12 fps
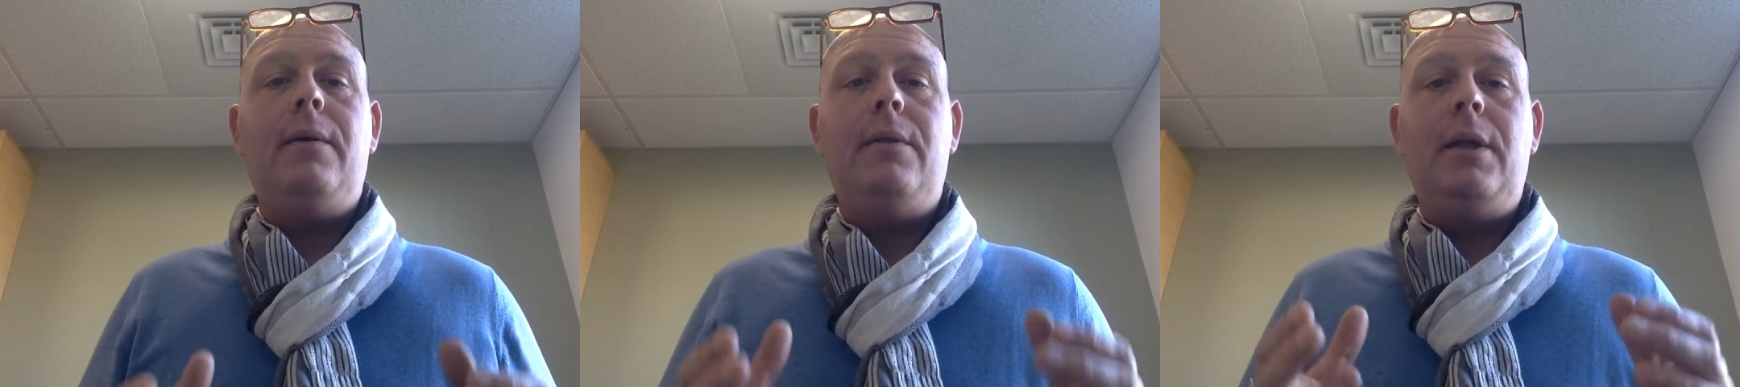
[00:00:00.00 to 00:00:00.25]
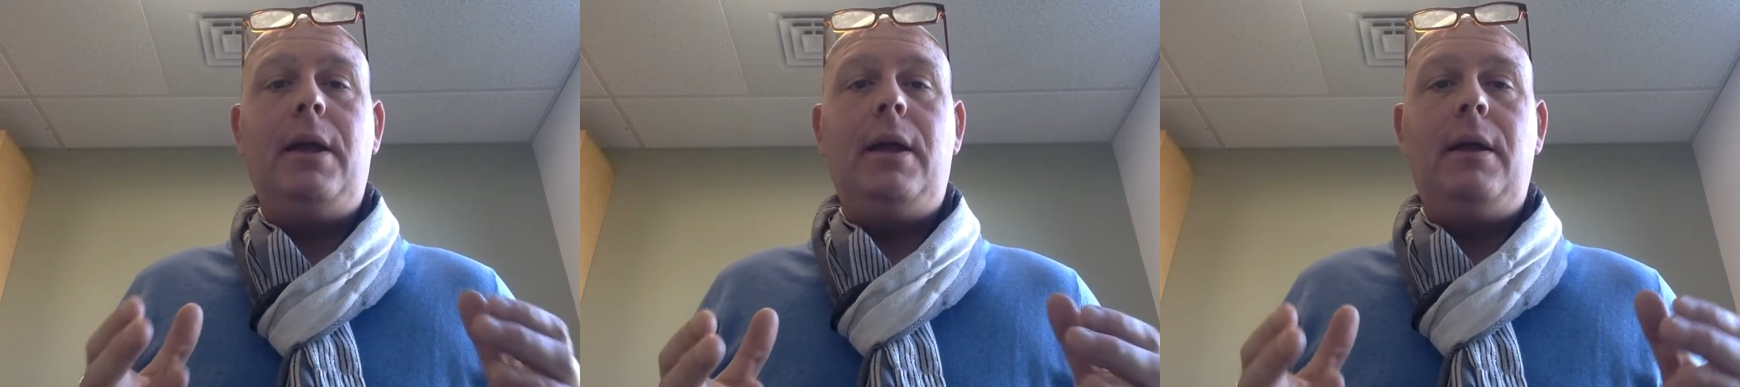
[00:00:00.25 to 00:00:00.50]

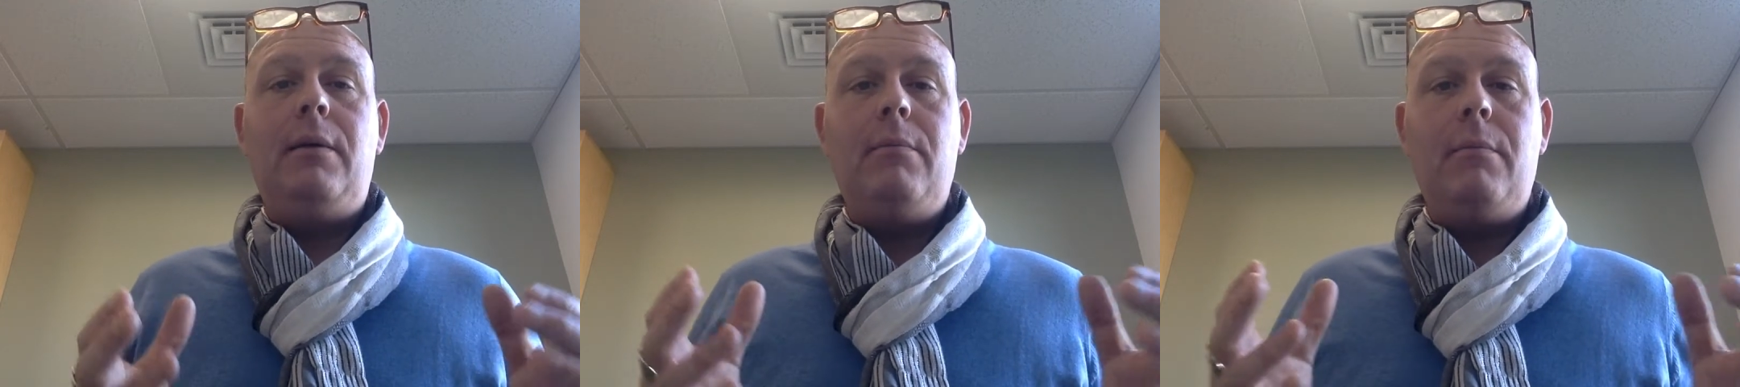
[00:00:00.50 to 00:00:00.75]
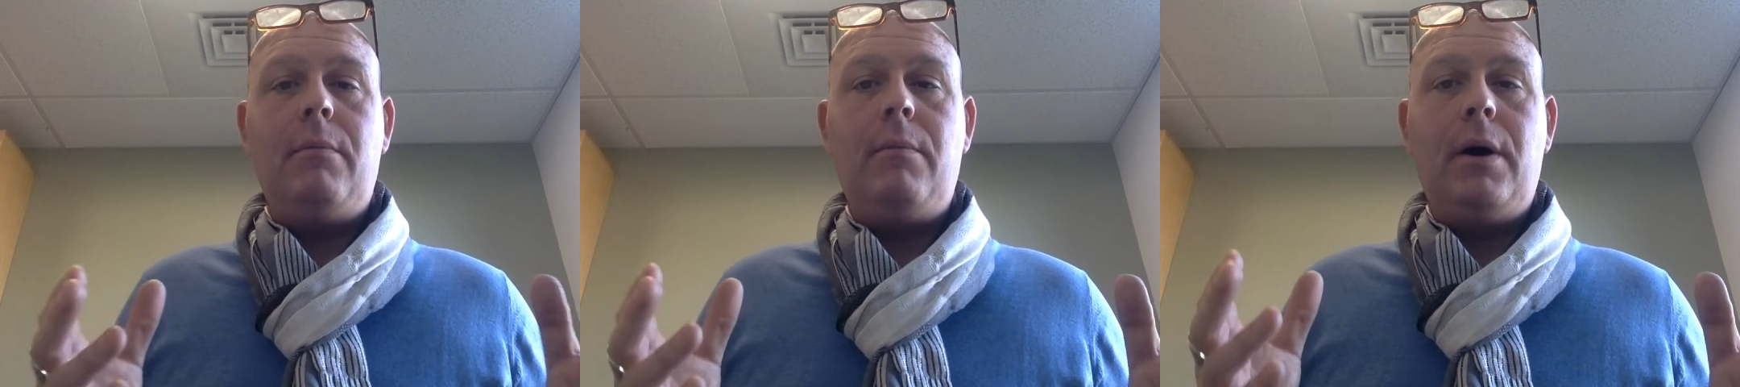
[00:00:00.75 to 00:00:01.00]
the
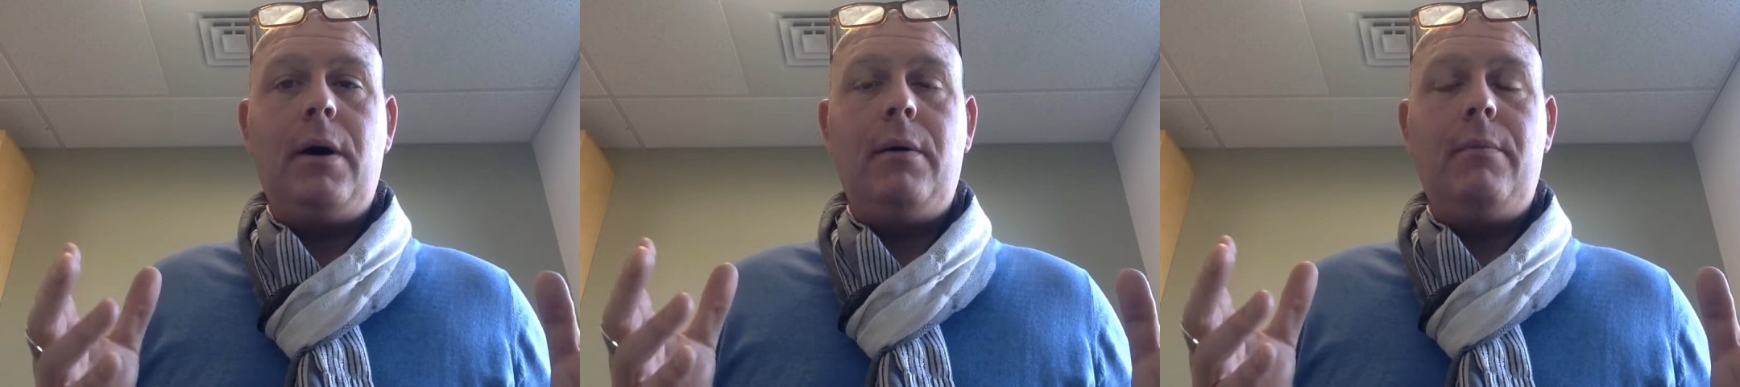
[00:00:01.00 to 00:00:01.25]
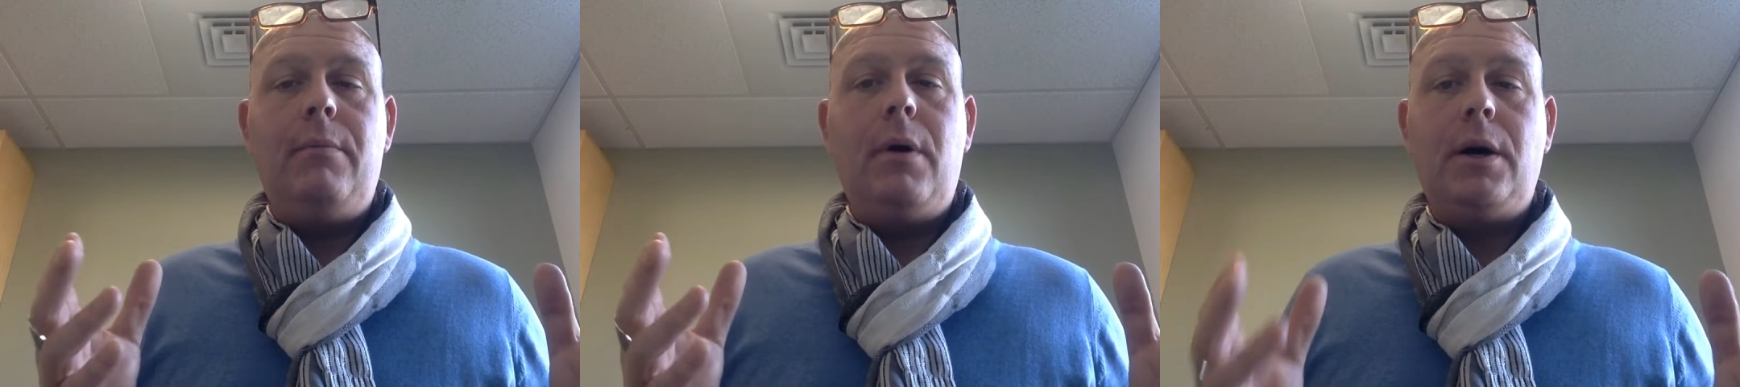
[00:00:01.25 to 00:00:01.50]

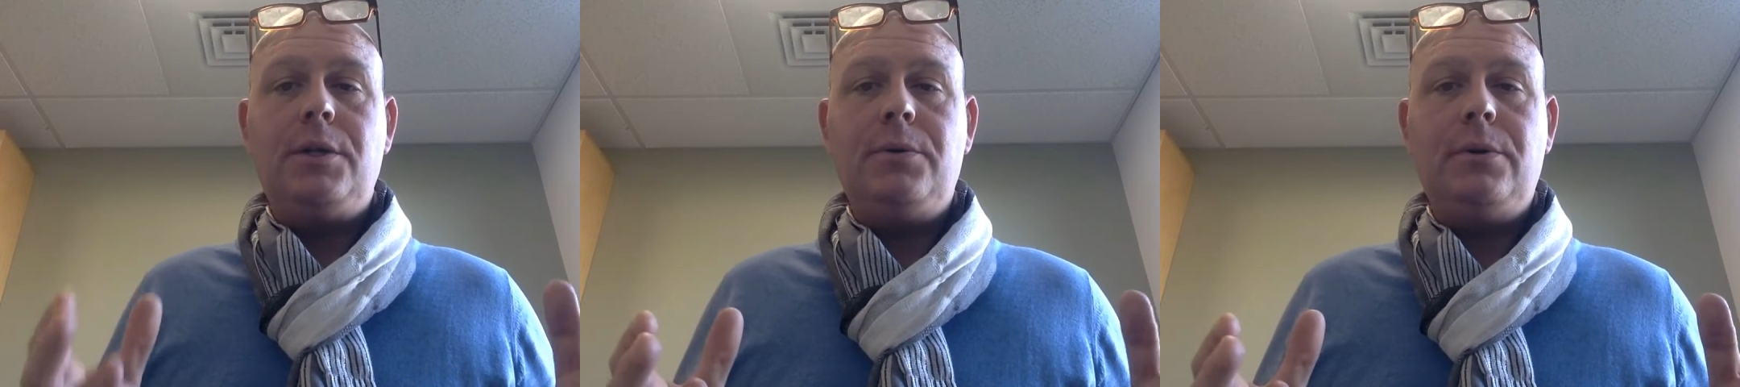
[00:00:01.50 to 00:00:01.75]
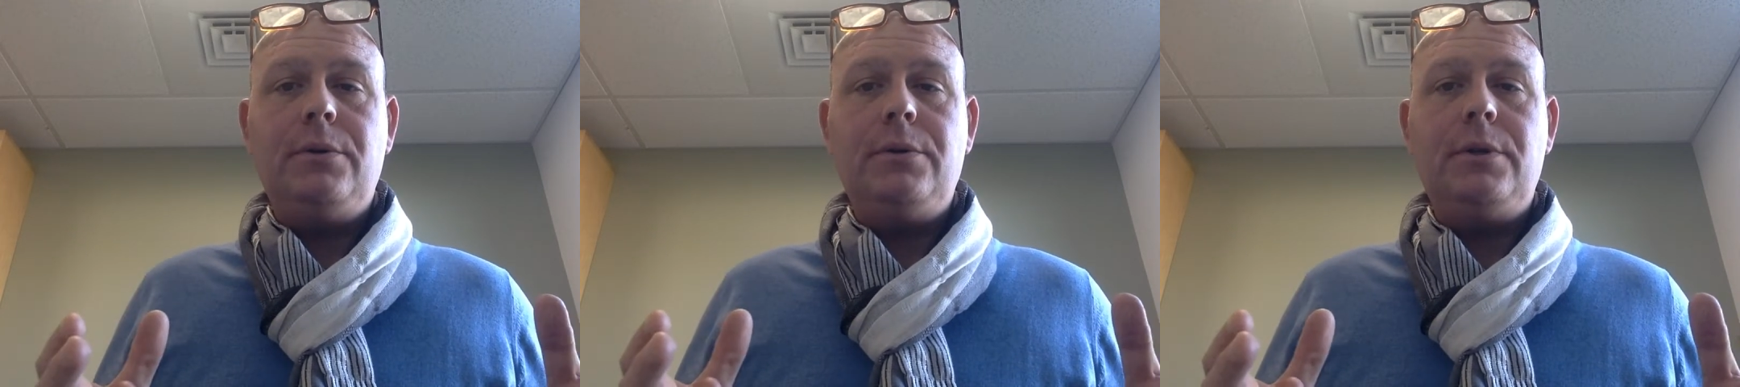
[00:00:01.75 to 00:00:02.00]

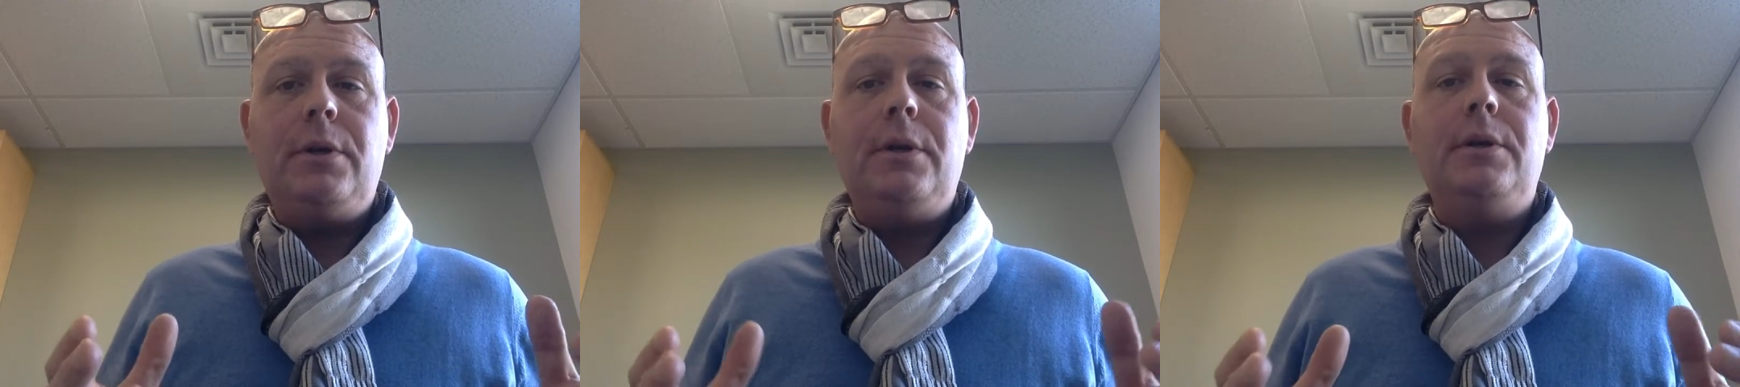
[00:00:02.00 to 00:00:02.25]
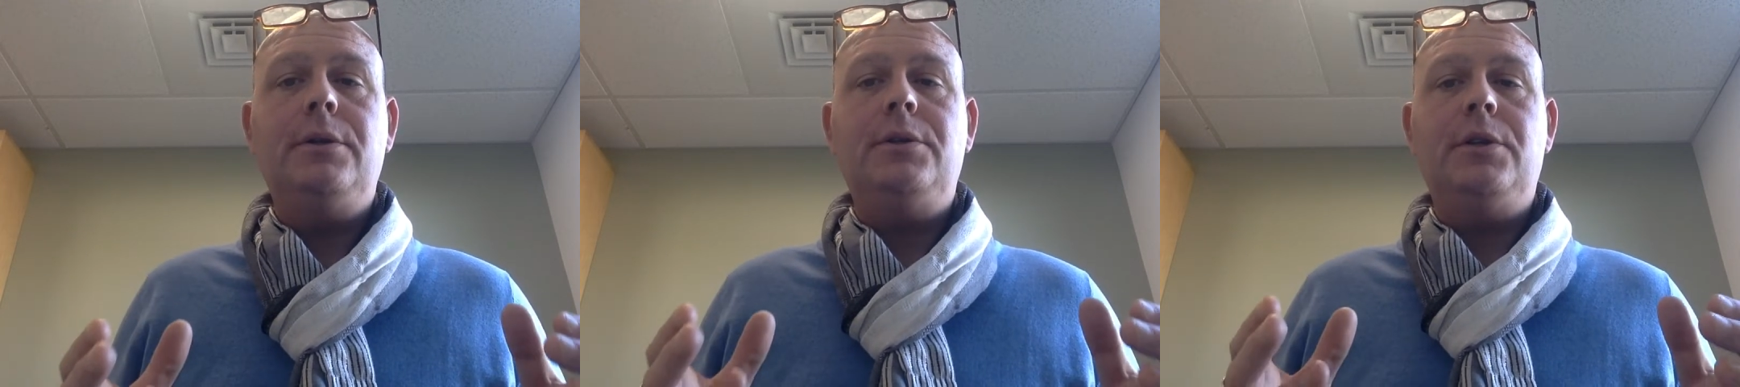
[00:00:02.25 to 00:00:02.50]
modules,
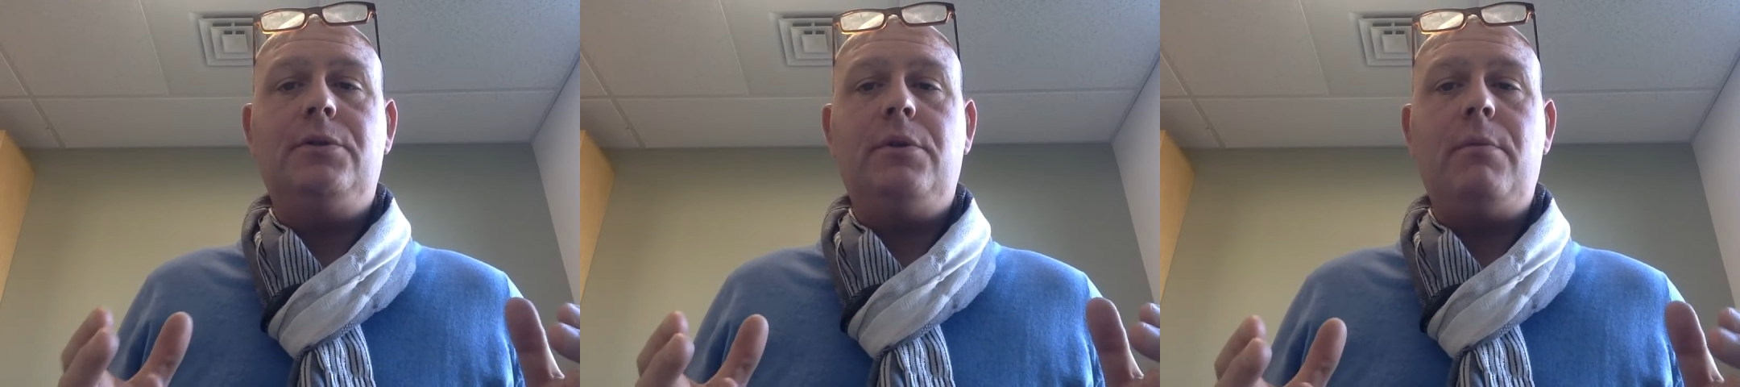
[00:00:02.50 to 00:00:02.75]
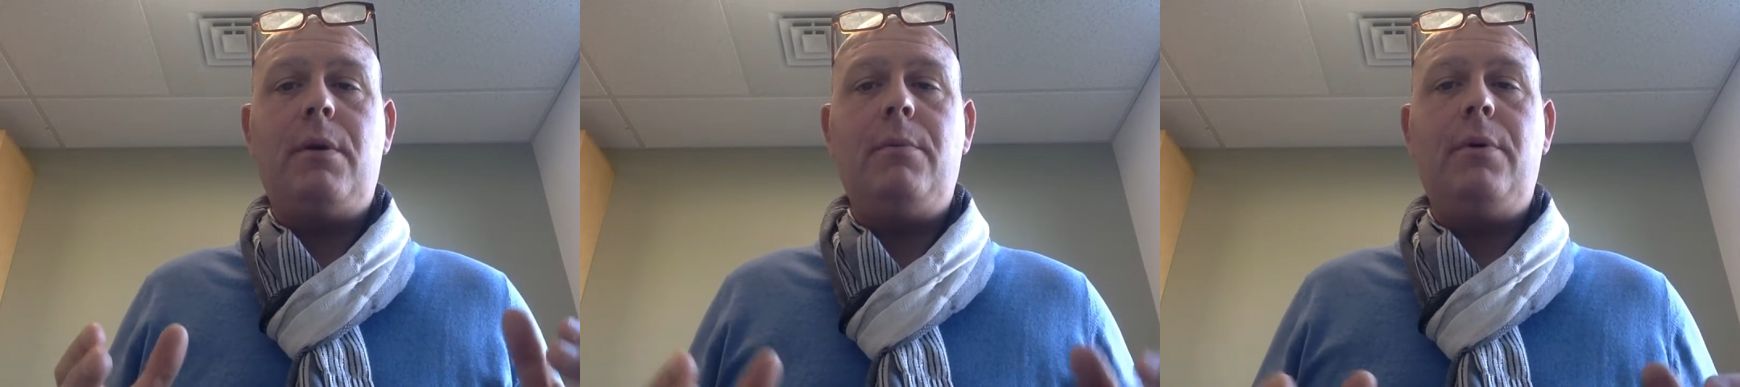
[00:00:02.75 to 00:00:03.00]
just
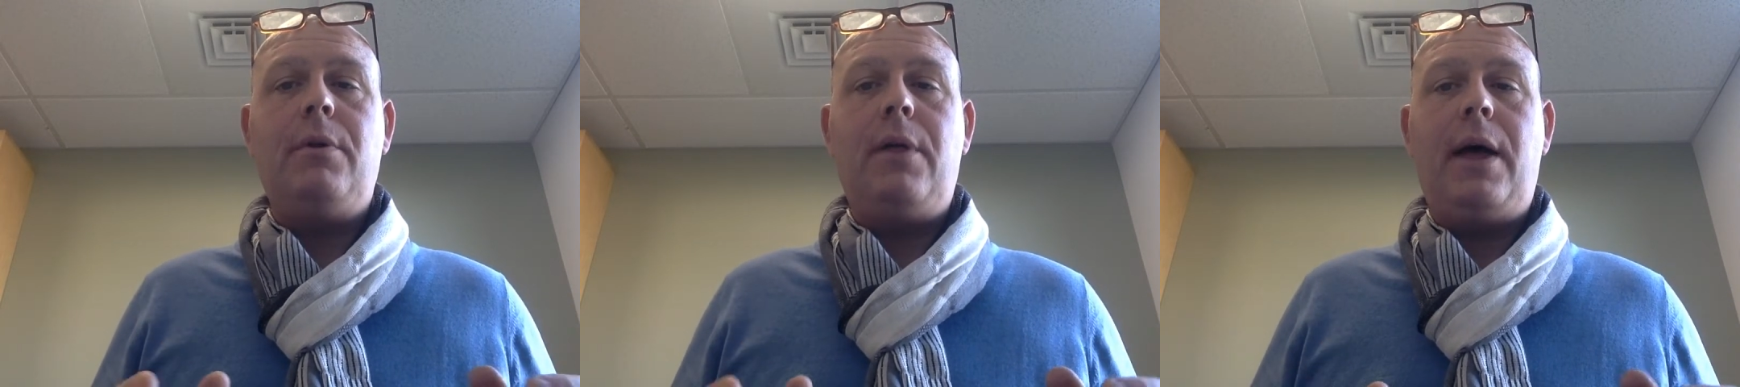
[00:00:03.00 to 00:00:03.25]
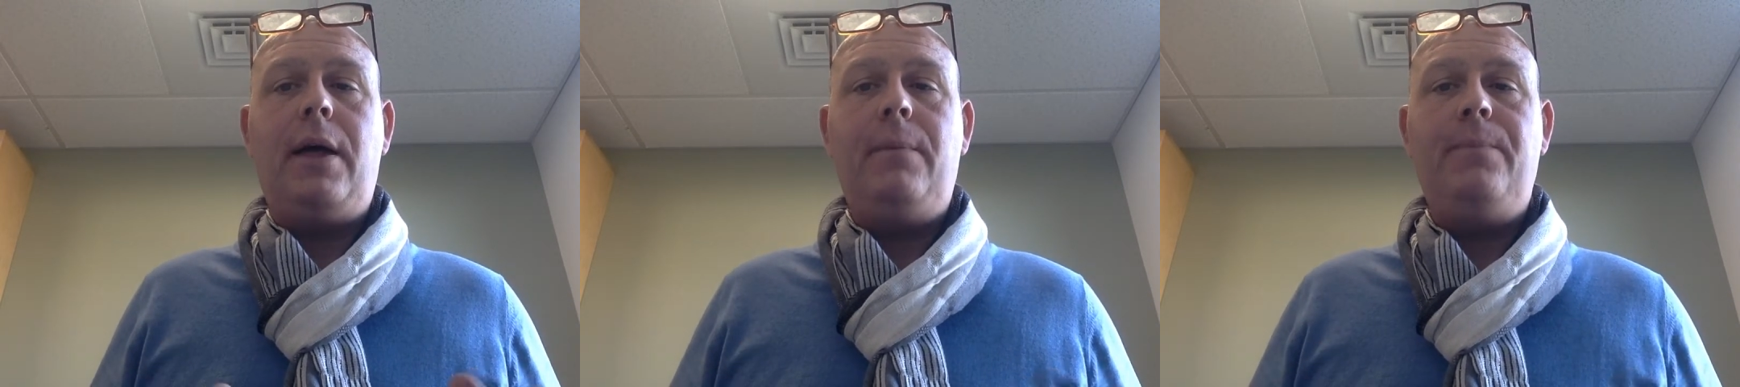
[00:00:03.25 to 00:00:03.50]
remember
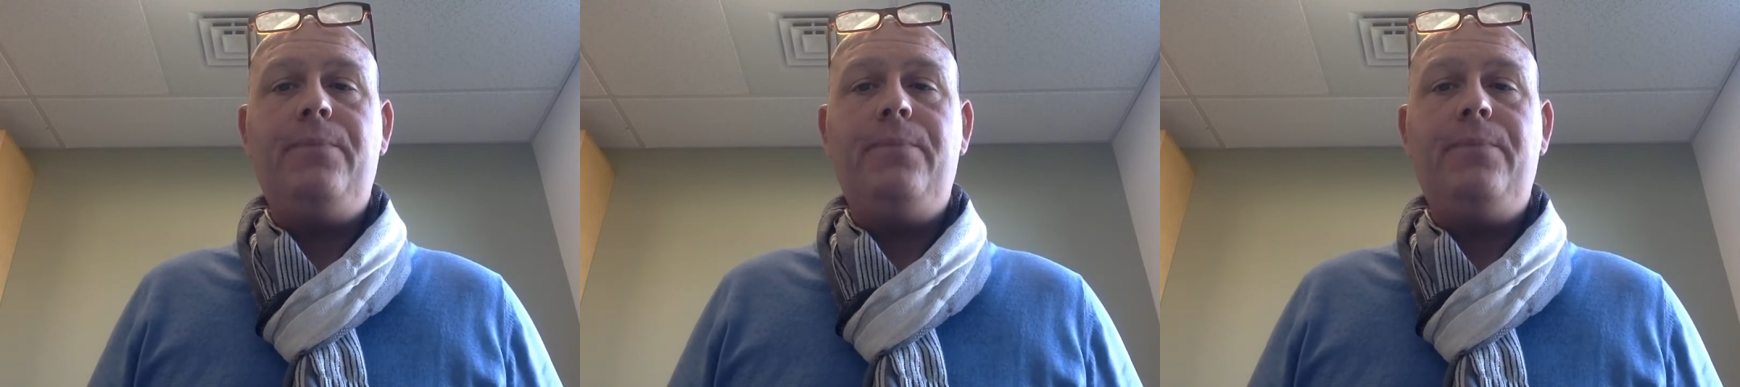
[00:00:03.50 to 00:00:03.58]
that